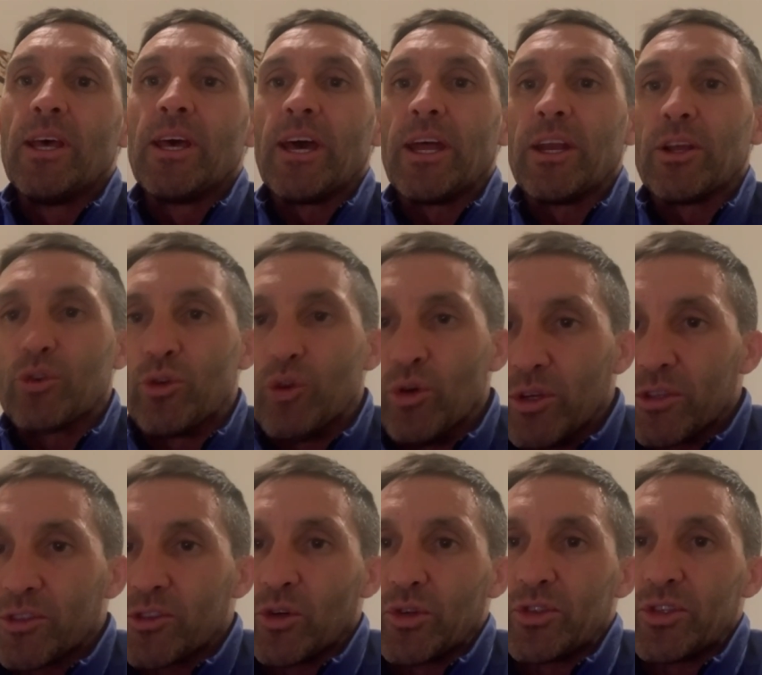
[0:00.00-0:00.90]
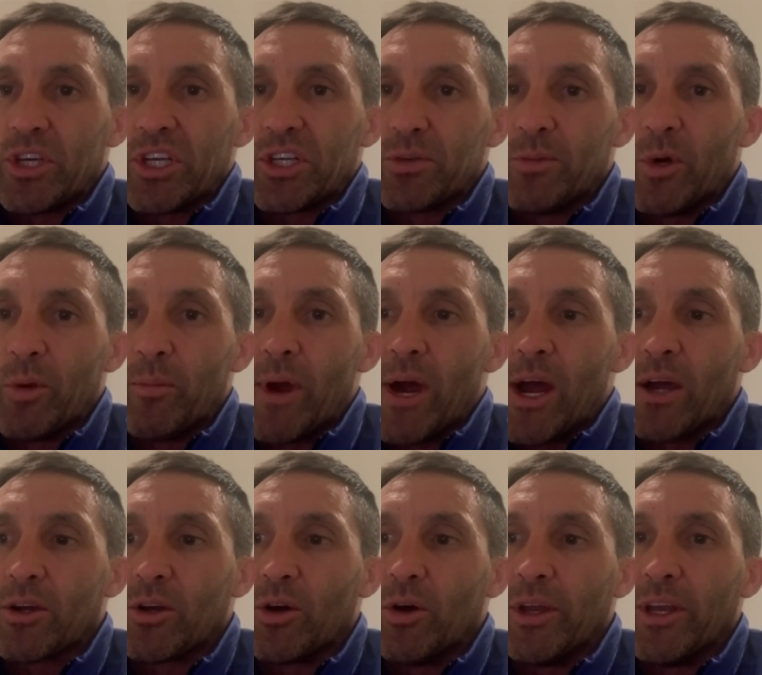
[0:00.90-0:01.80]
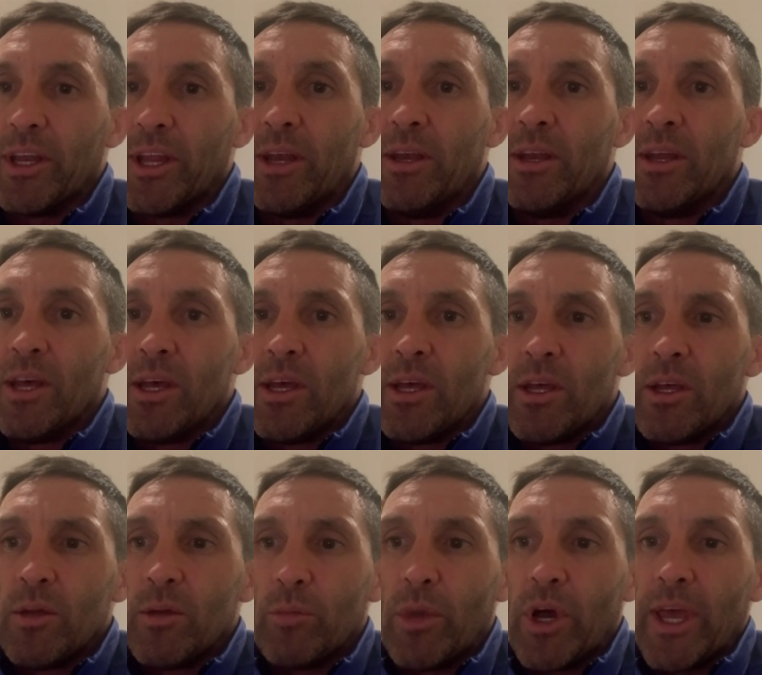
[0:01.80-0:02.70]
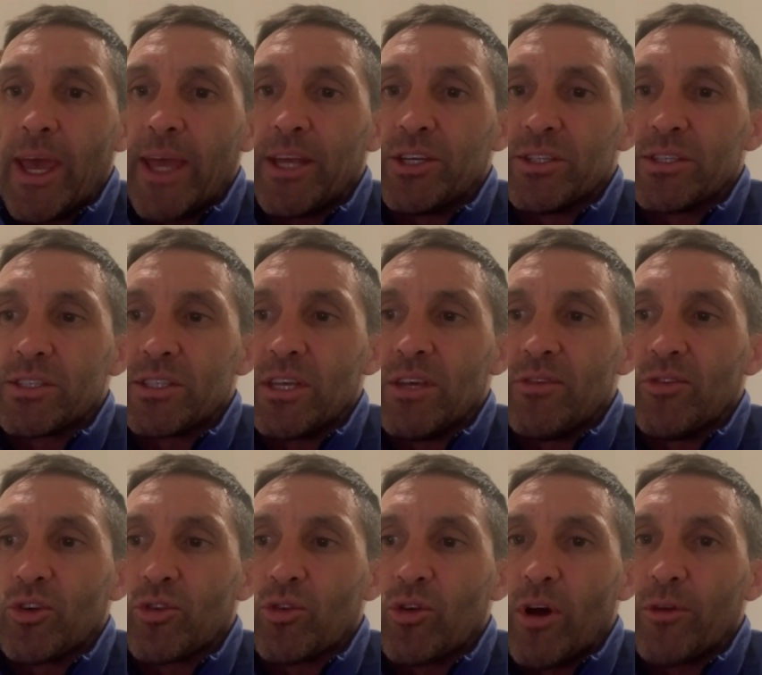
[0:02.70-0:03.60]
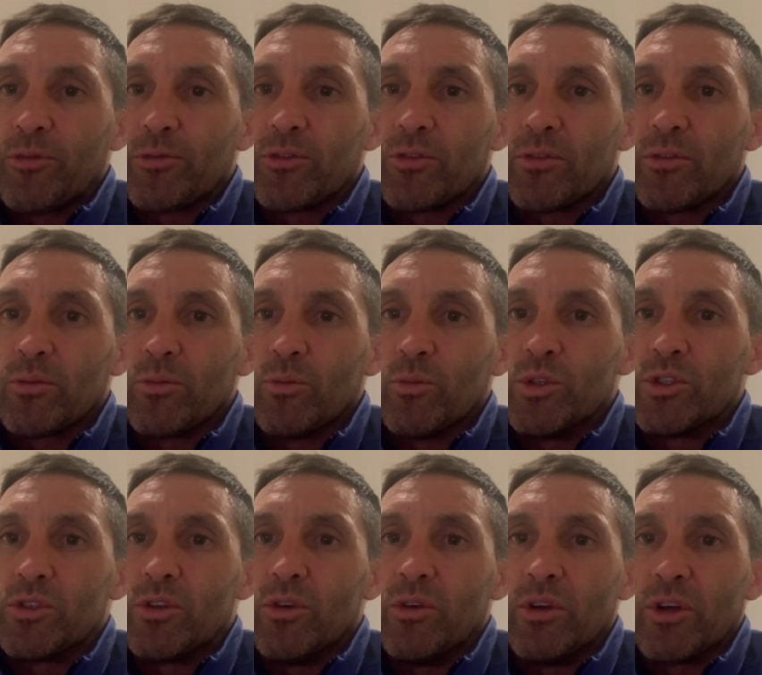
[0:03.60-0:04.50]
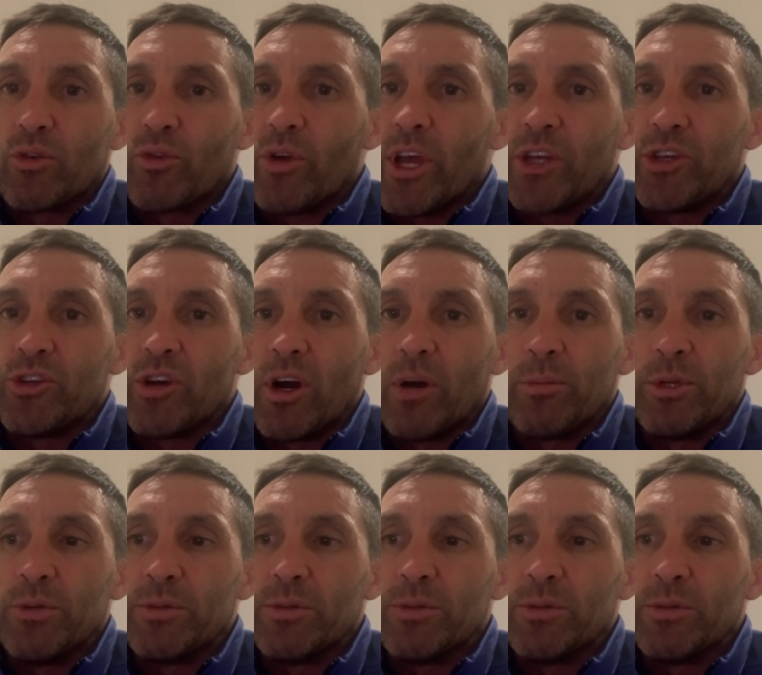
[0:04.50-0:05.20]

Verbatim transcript: had a good association with Marco, and then my agent, Stephen Croft, was doing a great job.